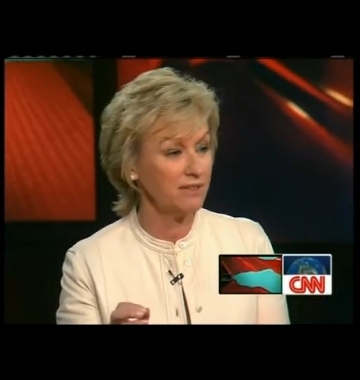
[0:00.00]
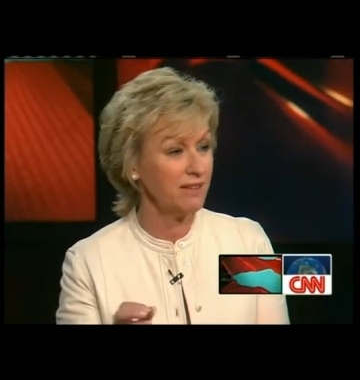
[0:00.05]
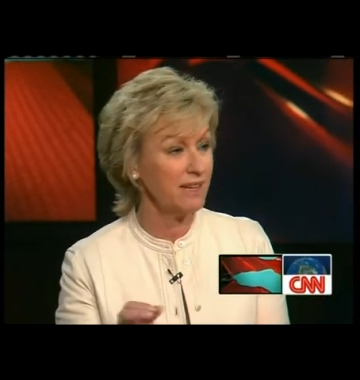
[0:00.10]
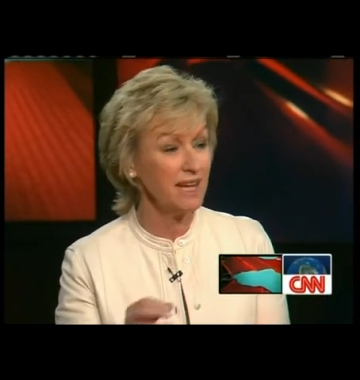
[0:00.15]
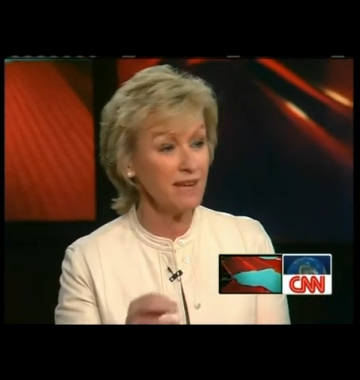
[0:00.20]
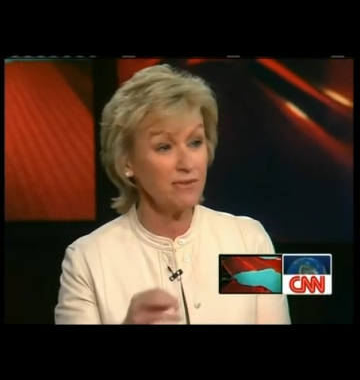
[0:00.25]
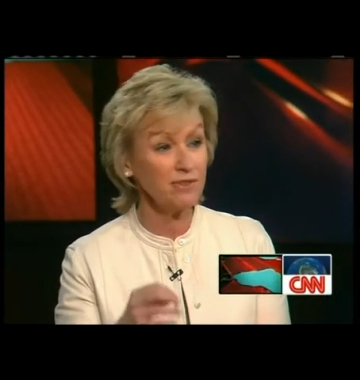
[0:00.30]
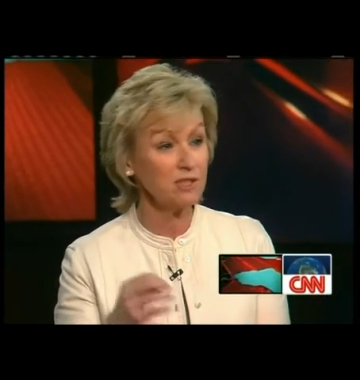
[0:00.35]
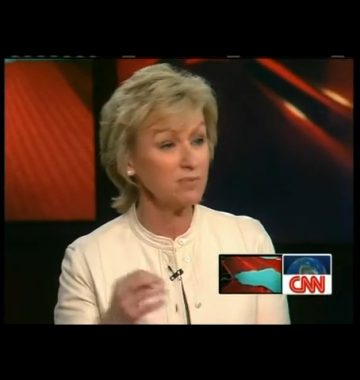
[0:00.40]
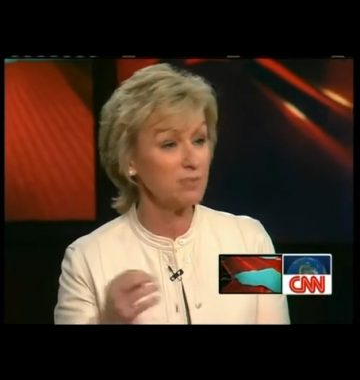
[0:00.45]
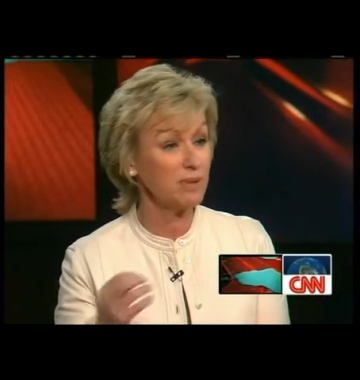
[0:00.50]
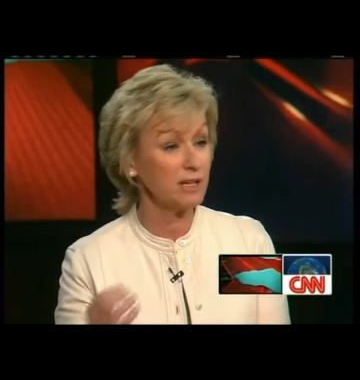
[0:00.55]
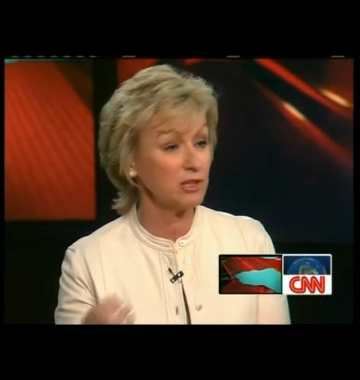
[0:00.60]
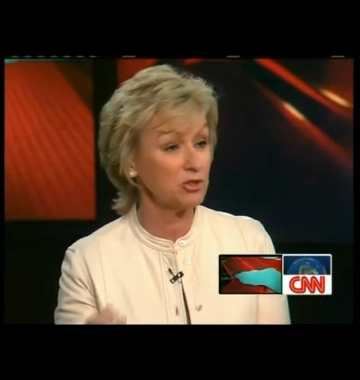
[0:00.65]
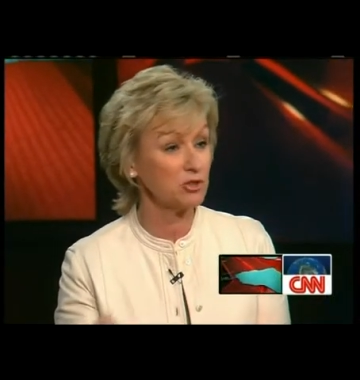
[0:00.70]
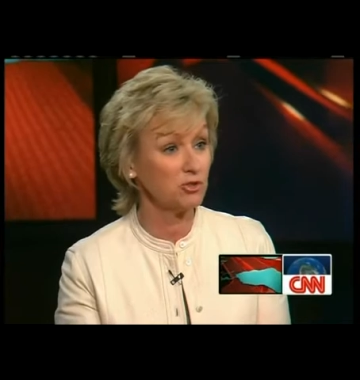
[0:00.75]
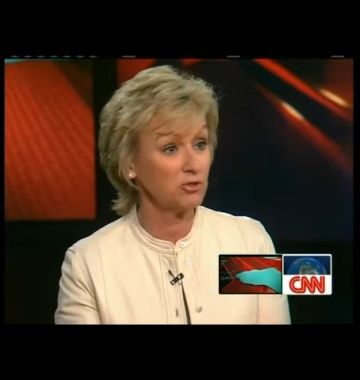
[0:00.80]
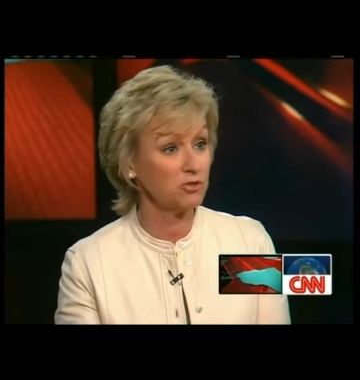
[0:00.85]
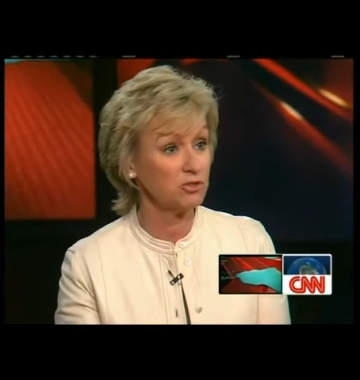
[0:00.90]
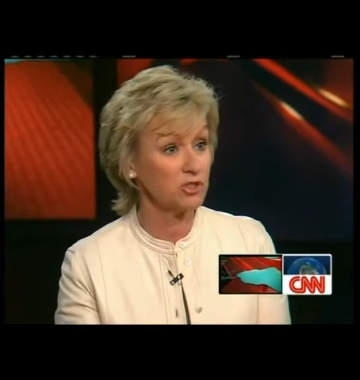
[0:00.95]
They never speak
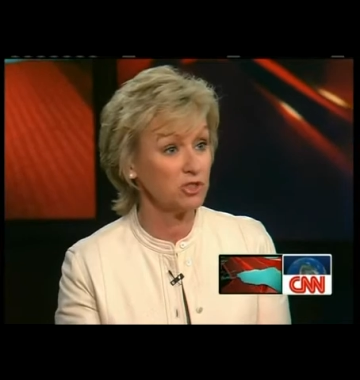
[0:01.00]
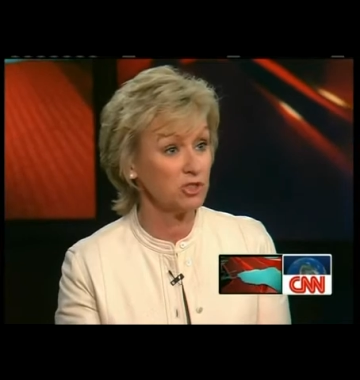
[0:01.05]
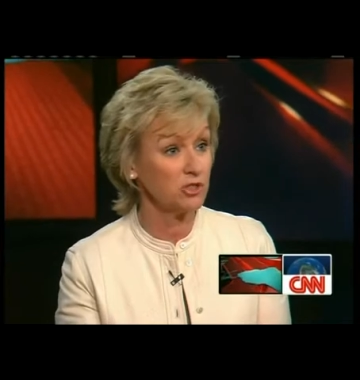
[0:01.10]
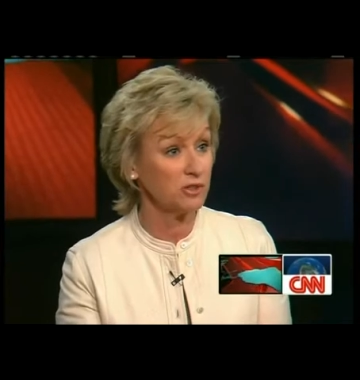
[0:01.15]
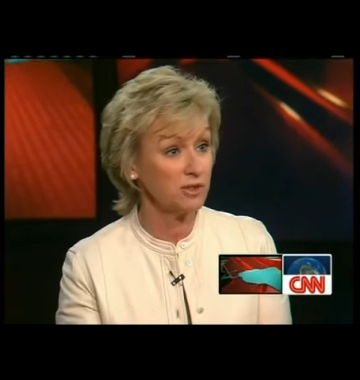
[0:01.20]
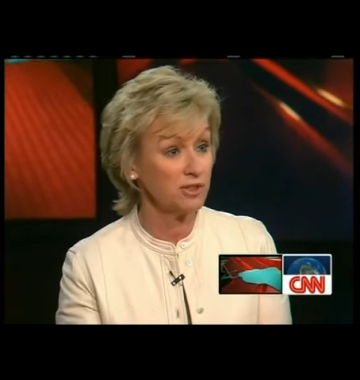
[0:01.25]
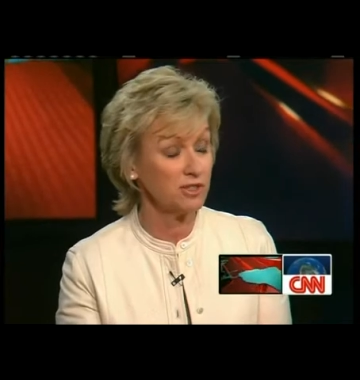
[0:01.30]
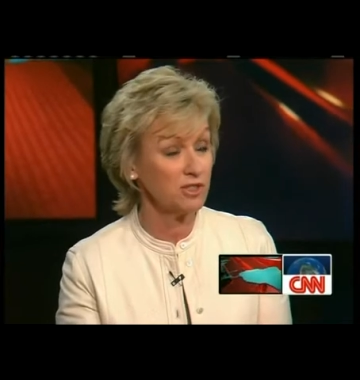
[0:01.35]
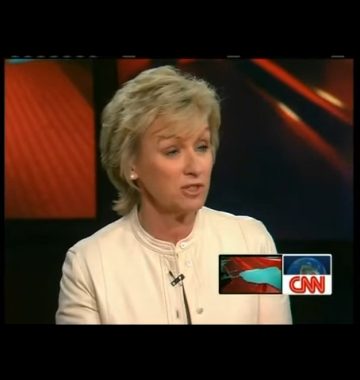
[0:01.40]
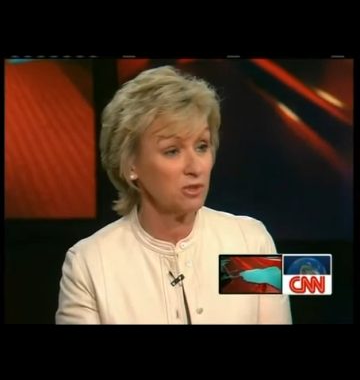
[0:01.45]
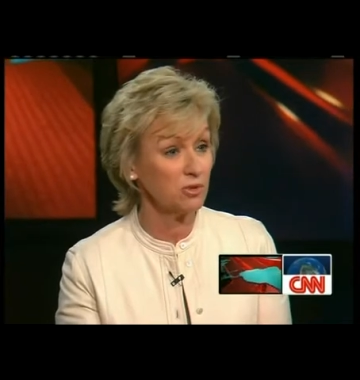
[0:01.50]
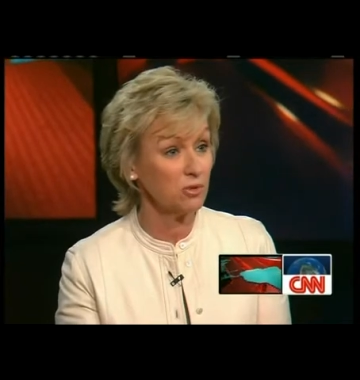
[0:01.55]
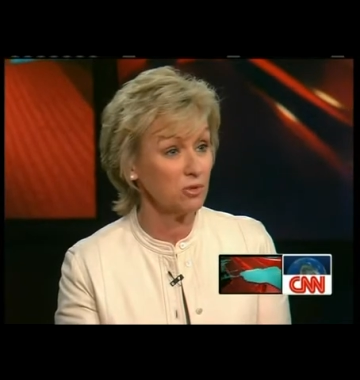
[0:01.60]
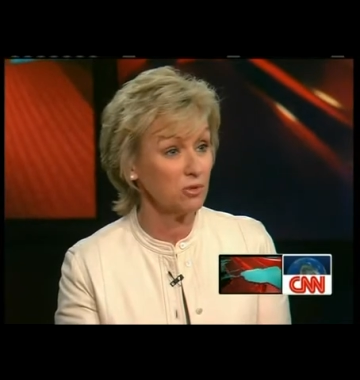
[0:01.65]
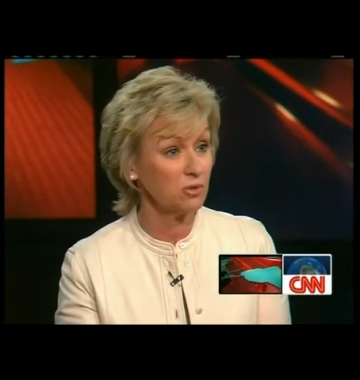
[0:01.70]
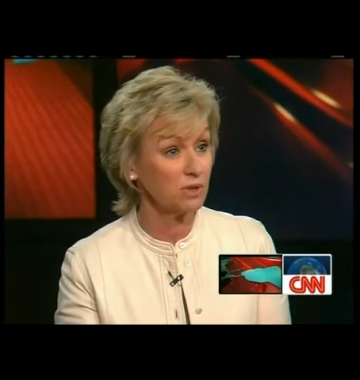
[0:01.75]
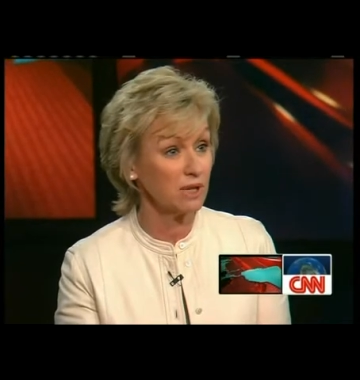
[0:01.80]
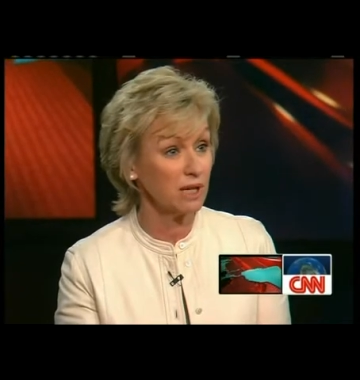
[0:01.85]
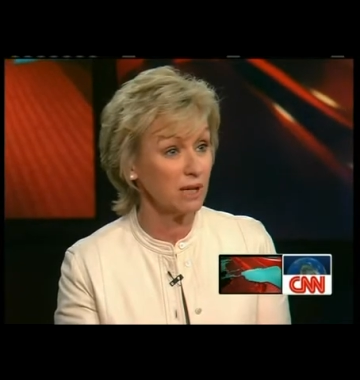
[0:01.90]
truth to journalists at all.